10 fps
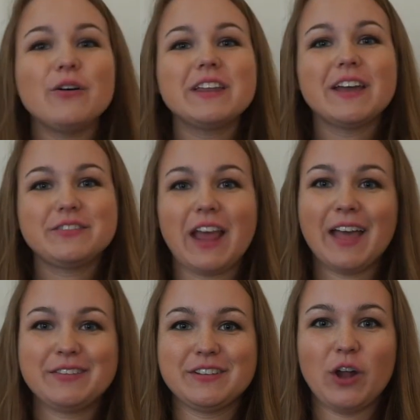that I've
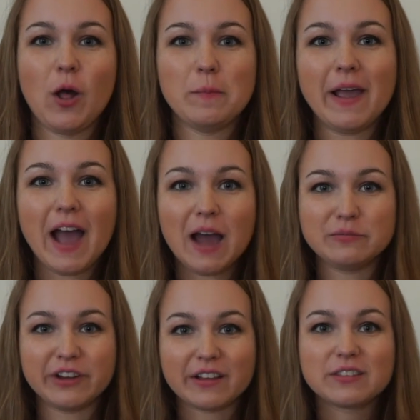tested all my
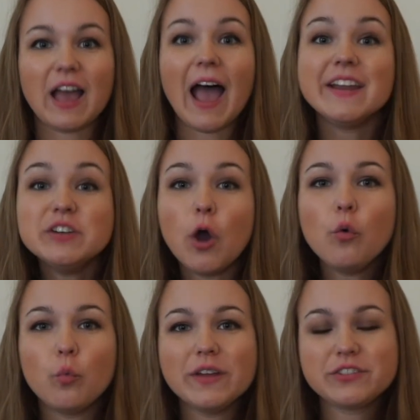objects, I
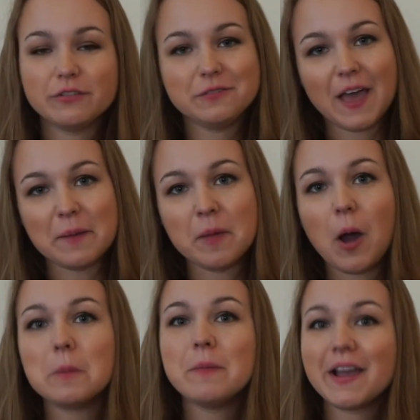know which of them
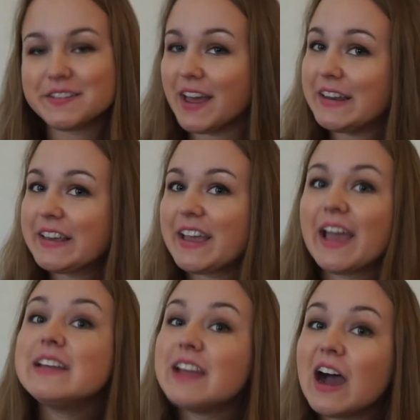are magnetic
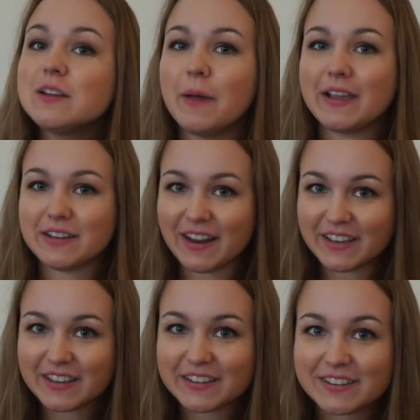and
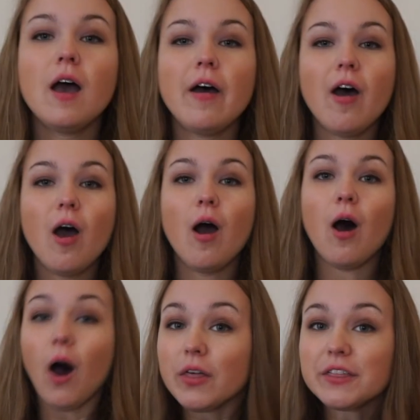non-magnetic.
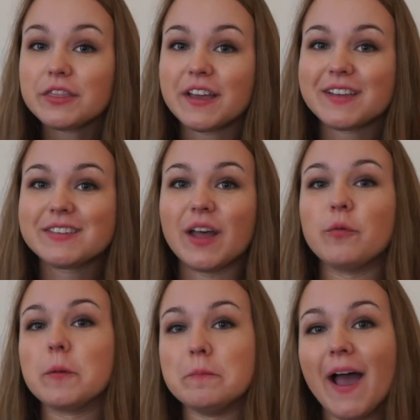All the things that
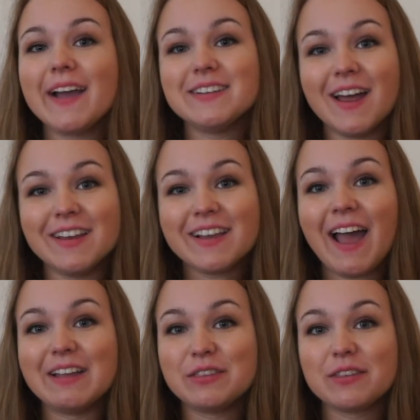were magnetic
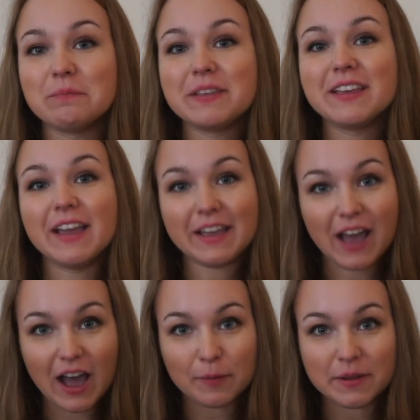had something in
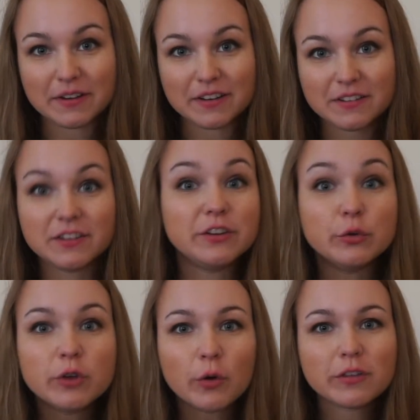common. Did
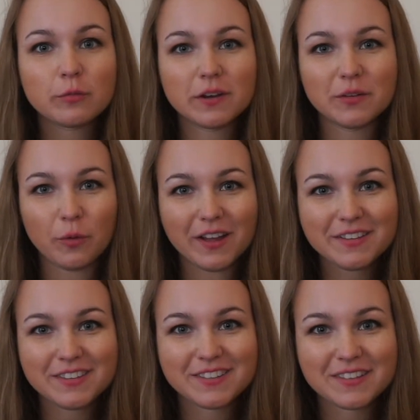you notice what it
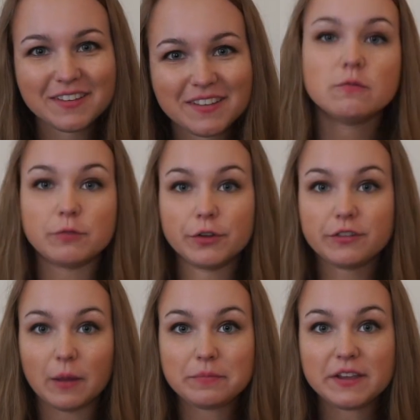was? For
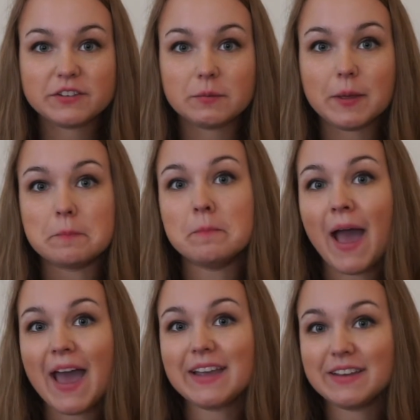something to be
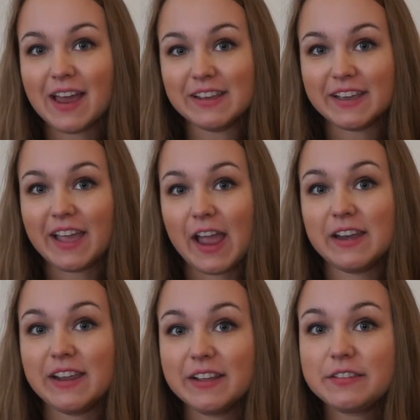magnetic, it
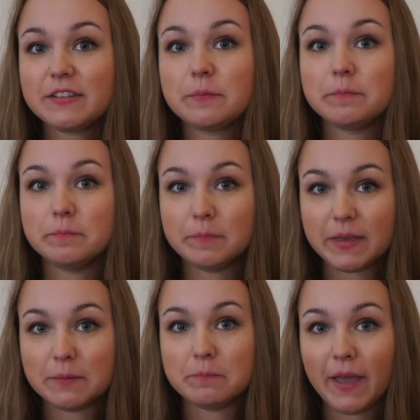needs to
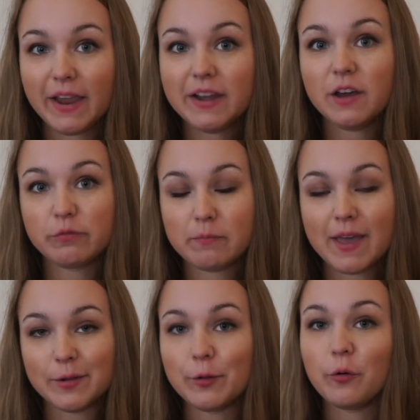be made of
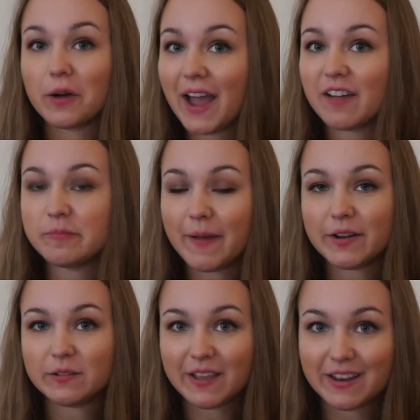metal or have
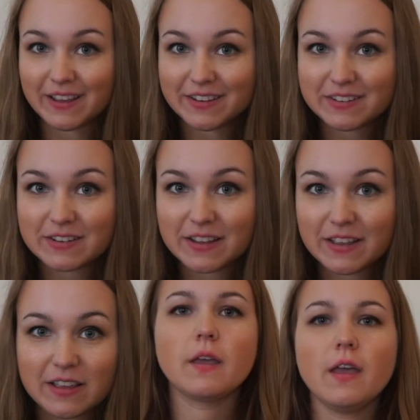metal in it.
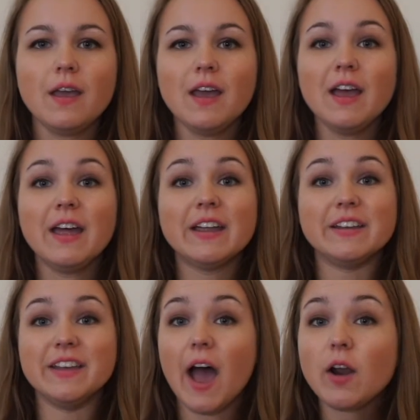
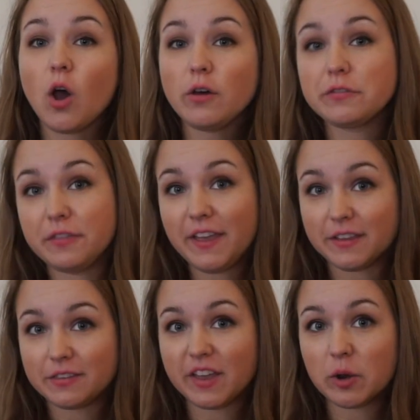Not all
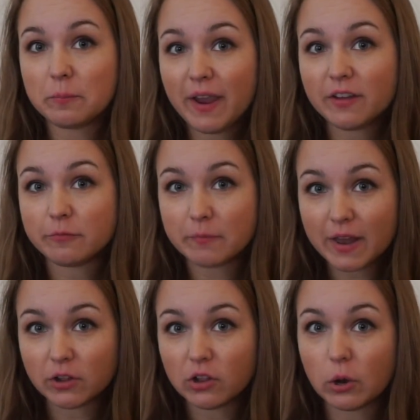things that are made of
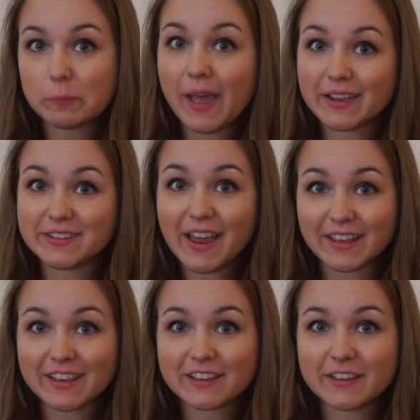metal are
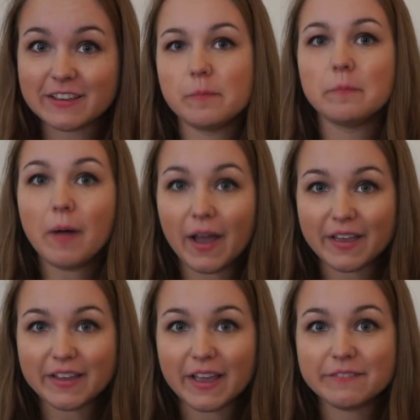magnetic,
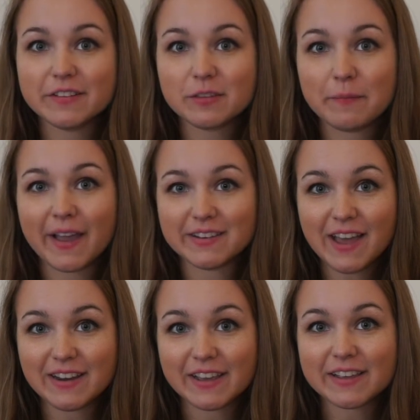but if it's
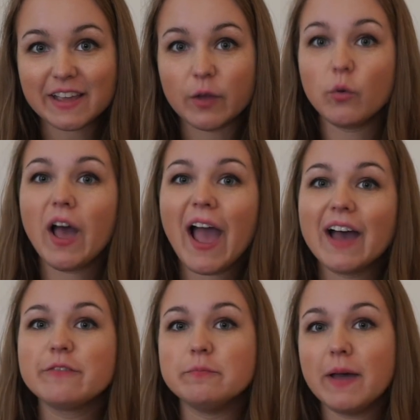magnetic, it will
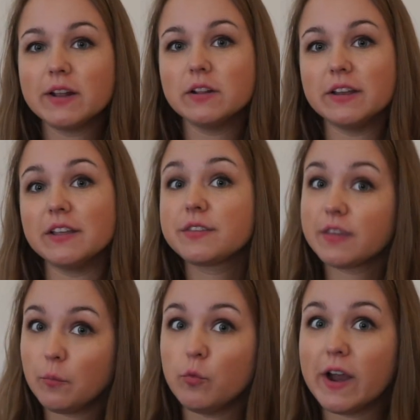have metal in it
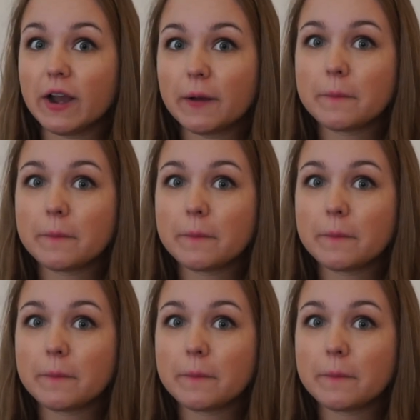somewhere.